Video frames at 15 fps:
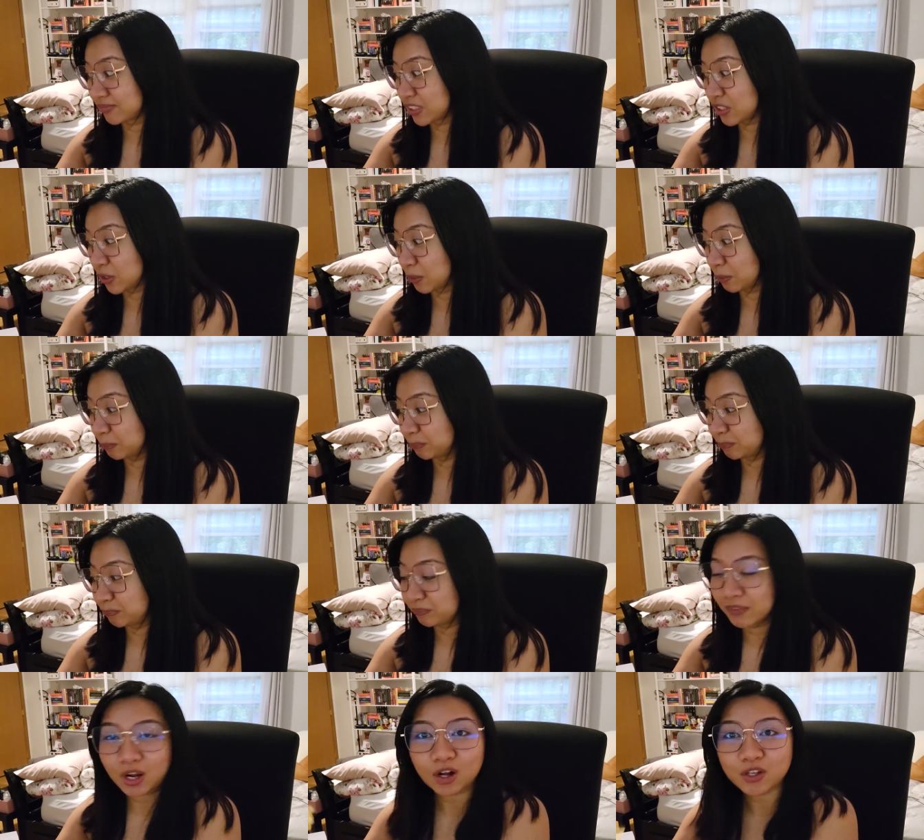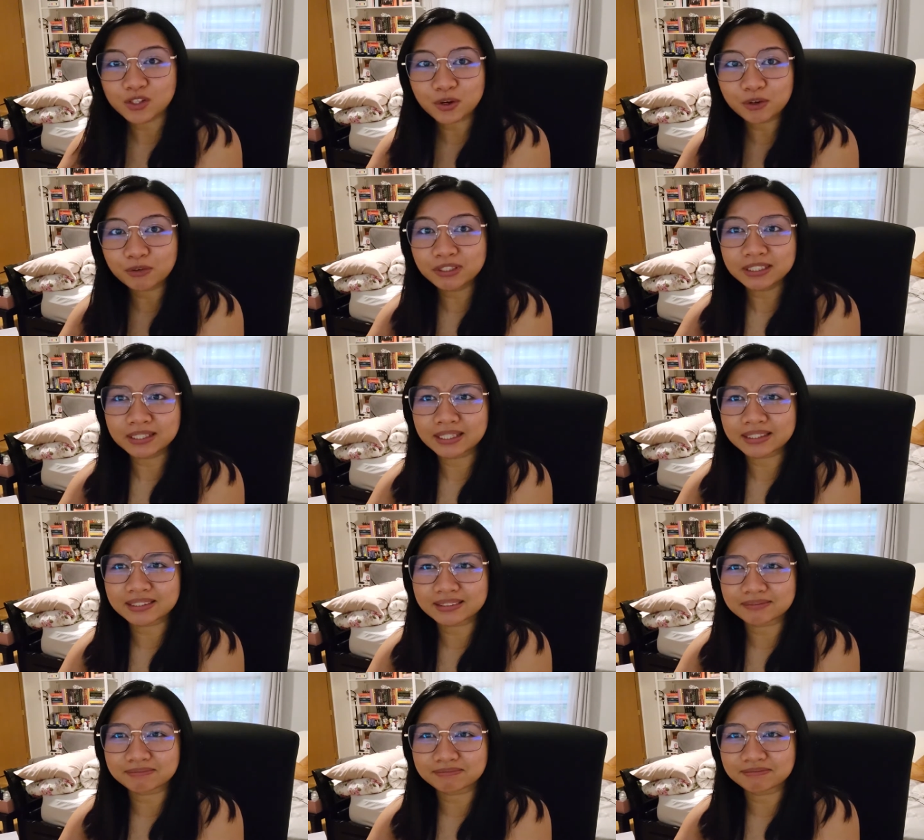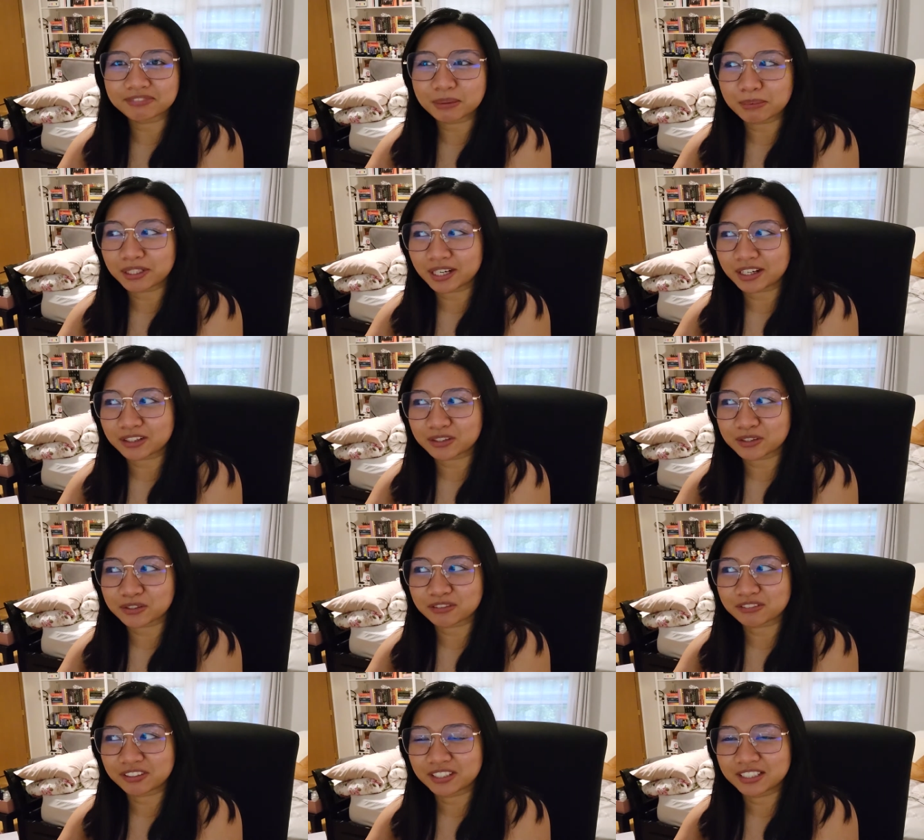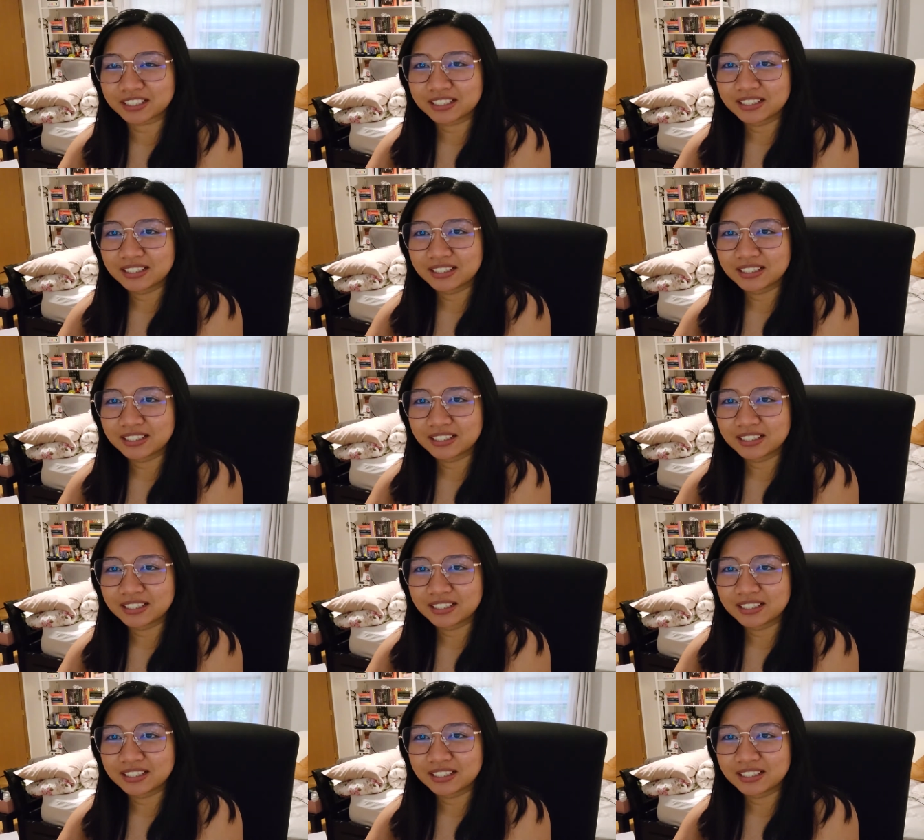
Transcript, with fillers: So also, I really like the female character so far.